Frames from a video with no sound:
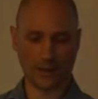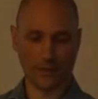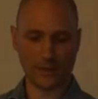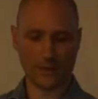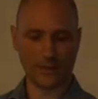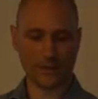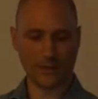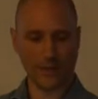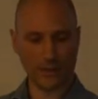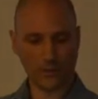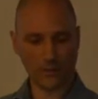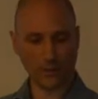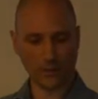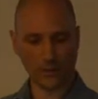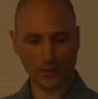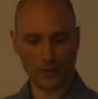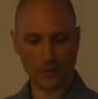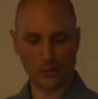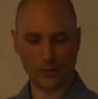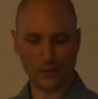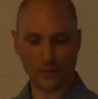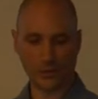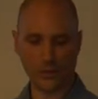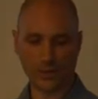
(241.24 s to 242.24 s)
thing for
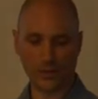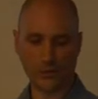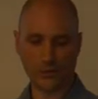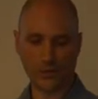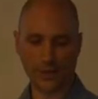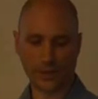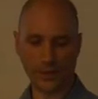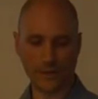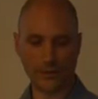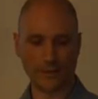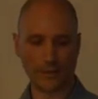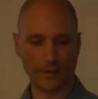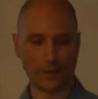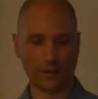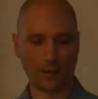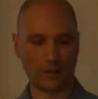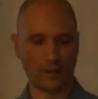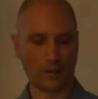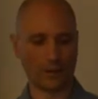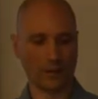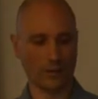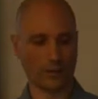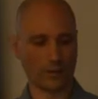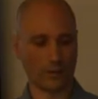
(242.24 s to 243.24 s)
which you need
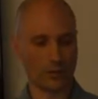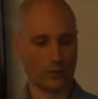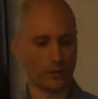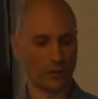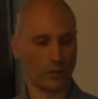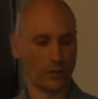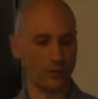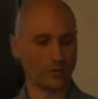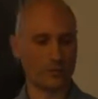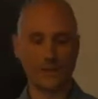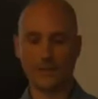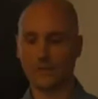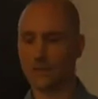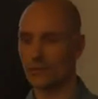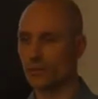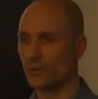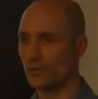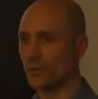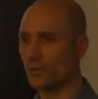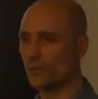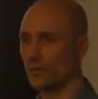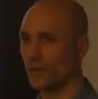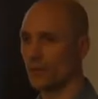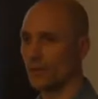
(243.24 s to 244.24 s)
cryptography is
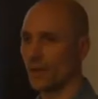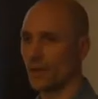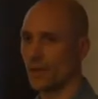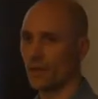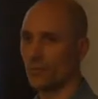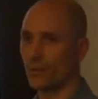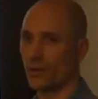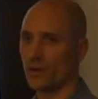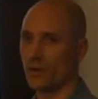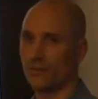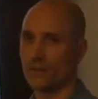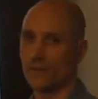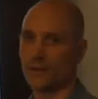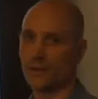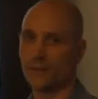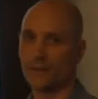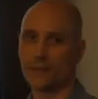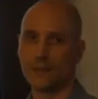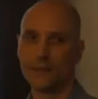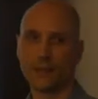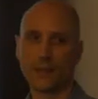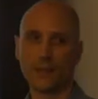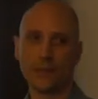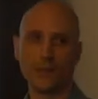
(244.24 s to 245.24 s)
to provide
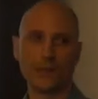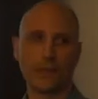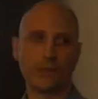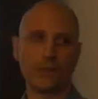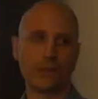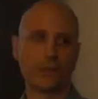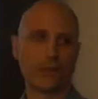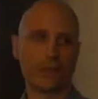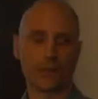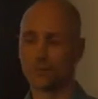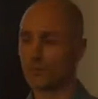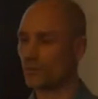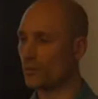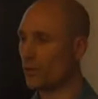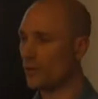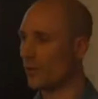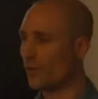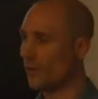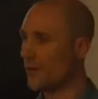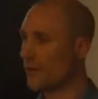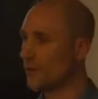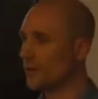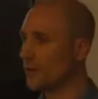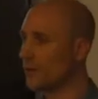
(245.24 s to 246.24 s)
privacy. As you
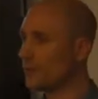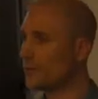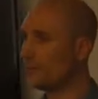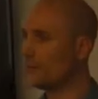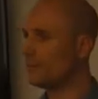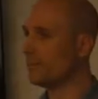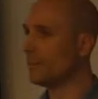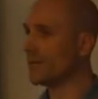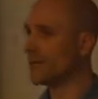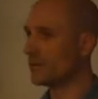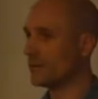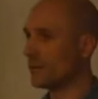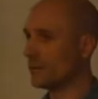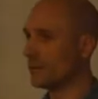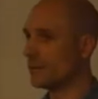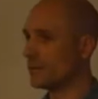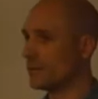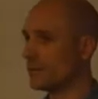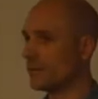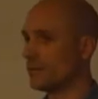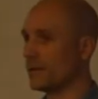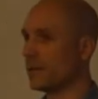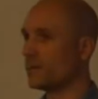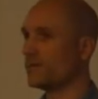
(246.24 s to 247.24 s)
probably know, Bitcoin
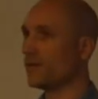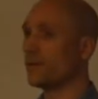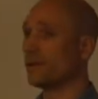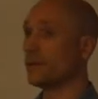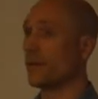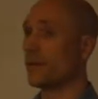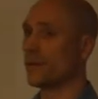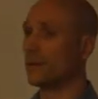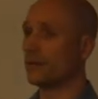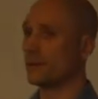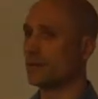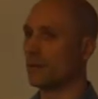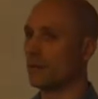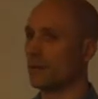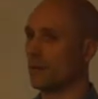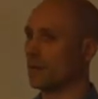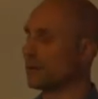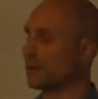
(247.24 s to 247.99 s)
does not provide a